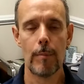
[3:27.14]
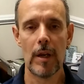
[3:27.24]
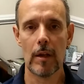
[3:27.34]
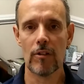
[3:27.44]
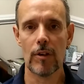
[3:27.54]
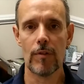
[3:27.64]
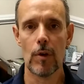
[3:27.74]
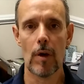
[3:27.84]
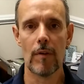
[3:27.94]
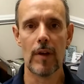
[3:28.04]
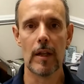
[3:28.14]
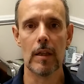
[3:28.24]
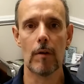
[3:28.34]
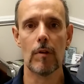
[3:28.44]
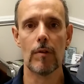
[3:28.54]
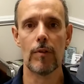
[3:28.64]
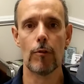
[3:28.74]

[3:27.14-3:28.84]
meaning if you have any level of